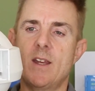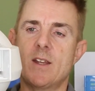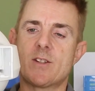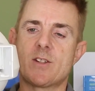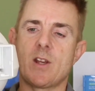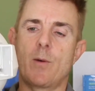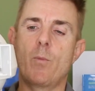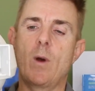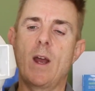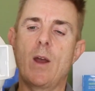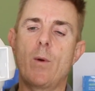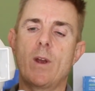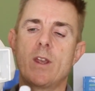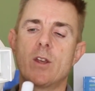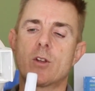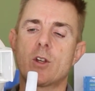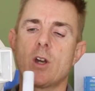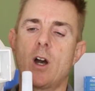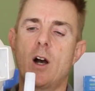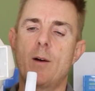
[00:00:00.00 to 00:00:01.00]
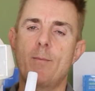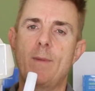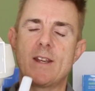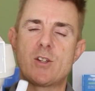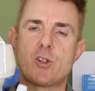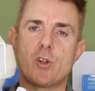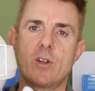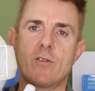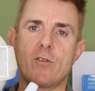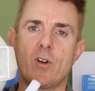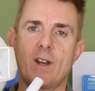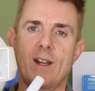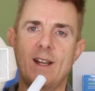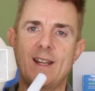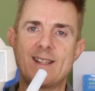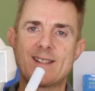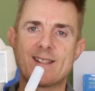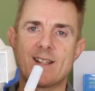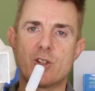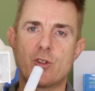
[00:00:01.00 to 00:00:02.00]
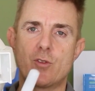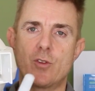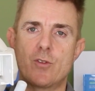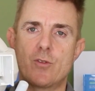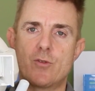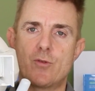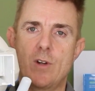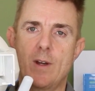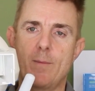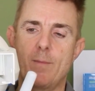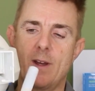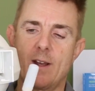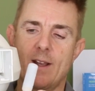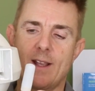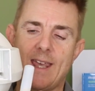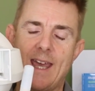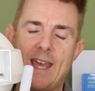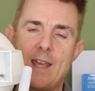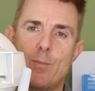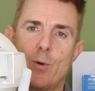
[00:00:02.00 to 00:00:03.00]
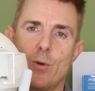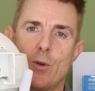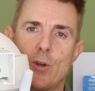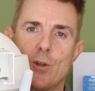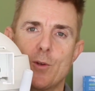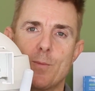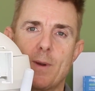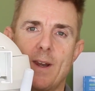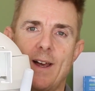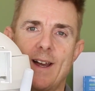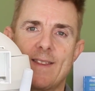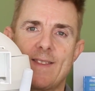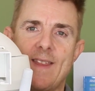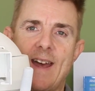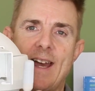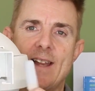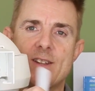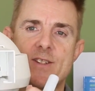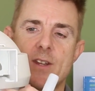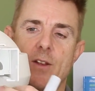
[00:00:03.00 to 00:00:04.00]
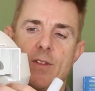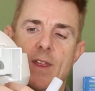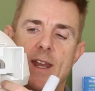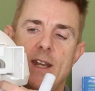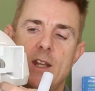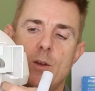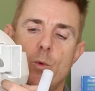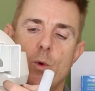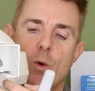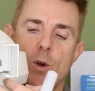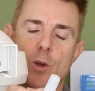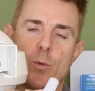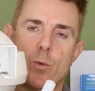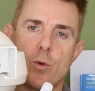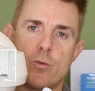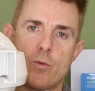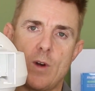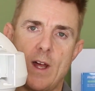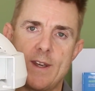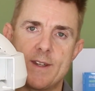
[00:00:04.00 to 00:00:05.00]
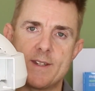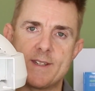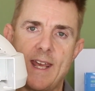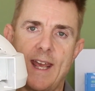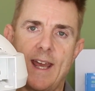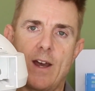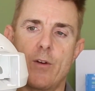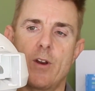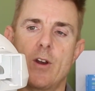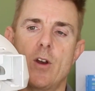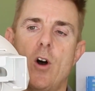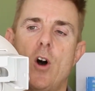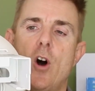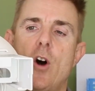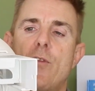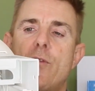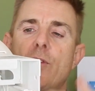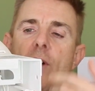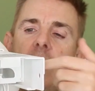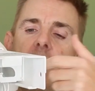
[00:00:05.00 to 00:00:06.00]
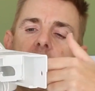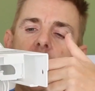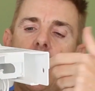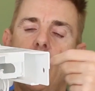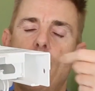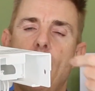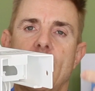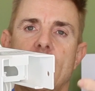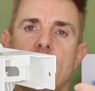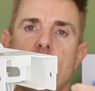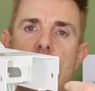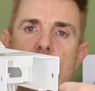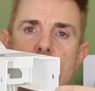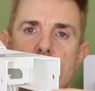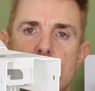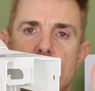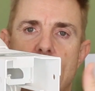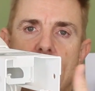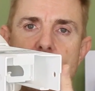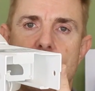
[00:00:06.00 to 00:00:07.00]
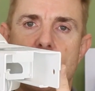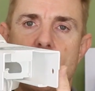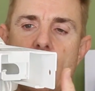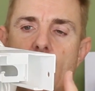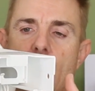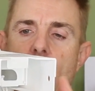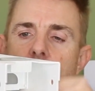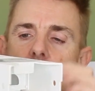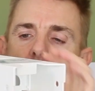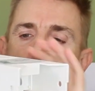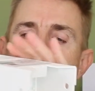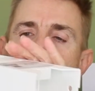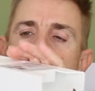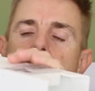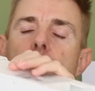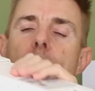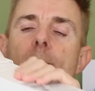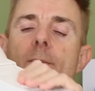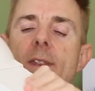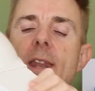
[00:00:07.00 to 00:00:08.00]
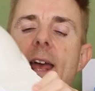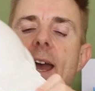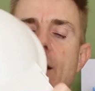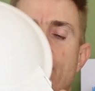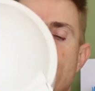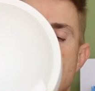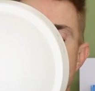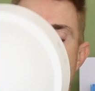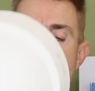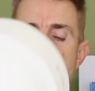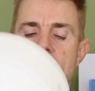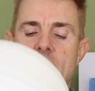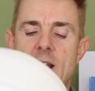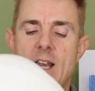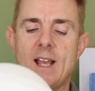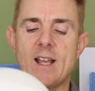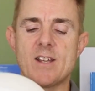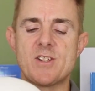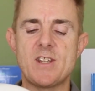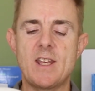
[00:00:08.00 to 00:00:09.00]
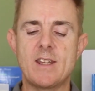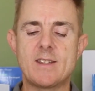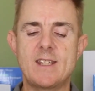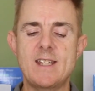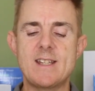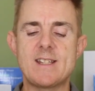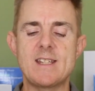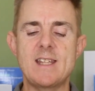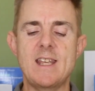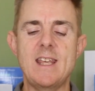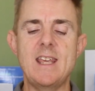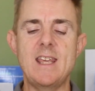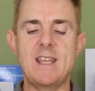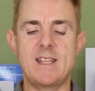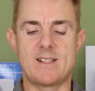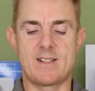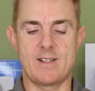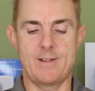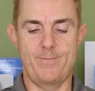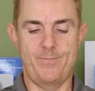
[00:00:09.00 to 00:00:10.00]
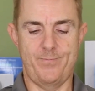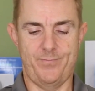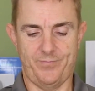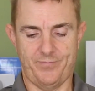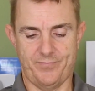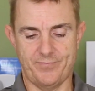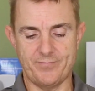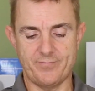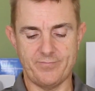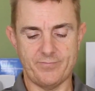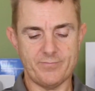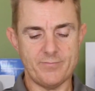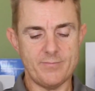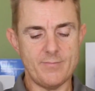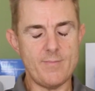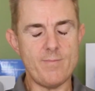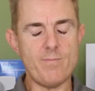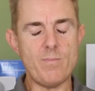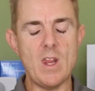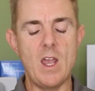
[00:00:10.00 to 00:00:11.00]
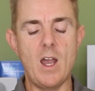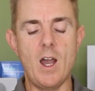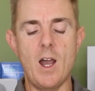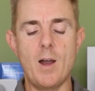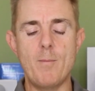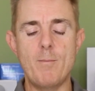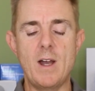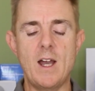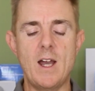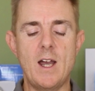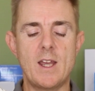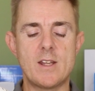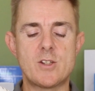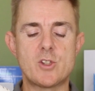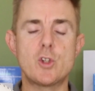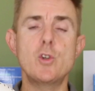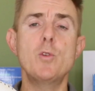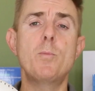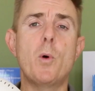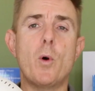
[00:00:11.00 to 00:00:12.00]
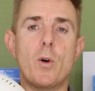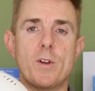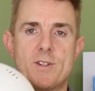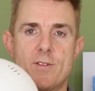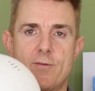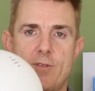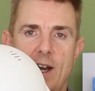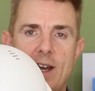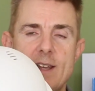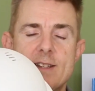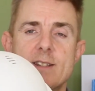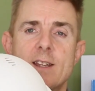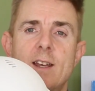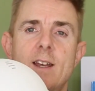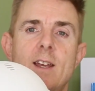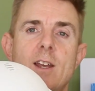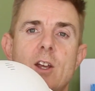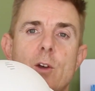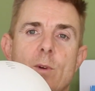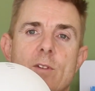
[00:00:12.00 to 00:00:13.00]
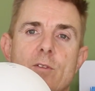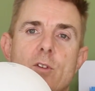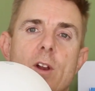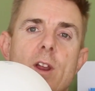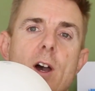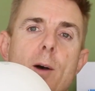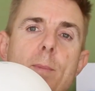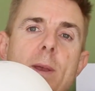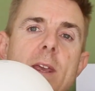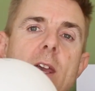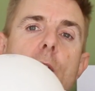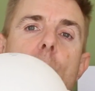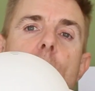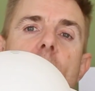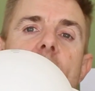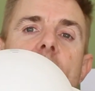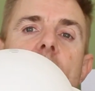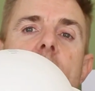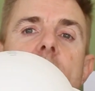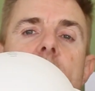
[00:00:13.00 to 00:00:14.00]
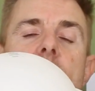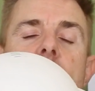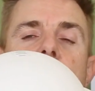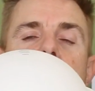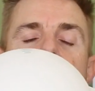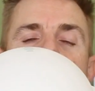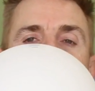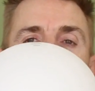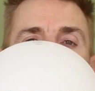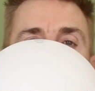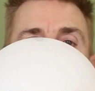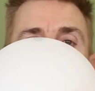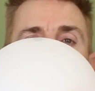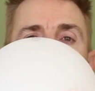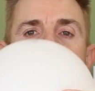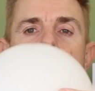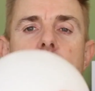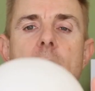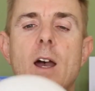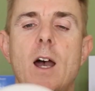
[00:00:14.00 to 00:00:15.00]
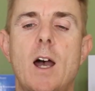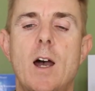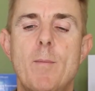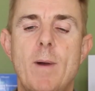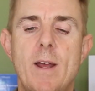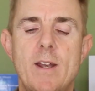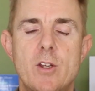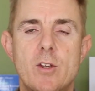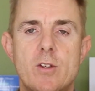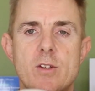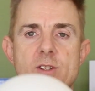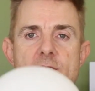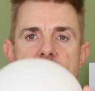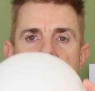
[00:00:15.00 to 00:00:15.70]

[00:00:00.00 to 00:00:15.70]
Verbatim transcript: somewhere where you can't, make sure you've got at least a drip cable loop like that so that any water would run down and off and can't travel along. Now, like I said, this is a two-port device. We've got our PoE in and you can